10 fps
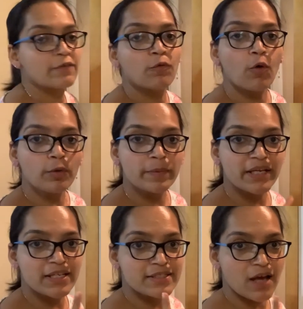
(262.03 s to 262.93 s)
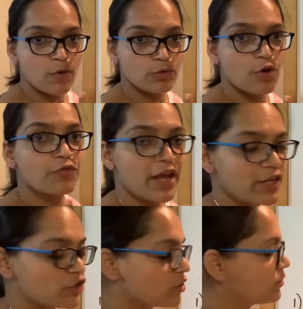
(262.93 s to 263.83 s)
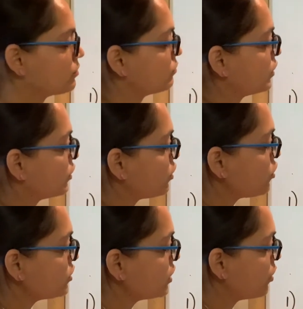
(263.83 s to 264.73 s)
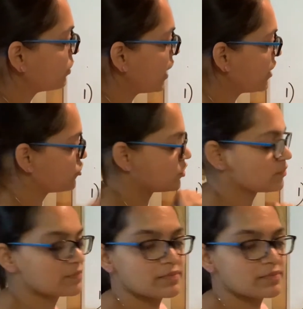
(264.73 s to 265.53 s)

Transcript: won't be any sound of H. We're crossing out H.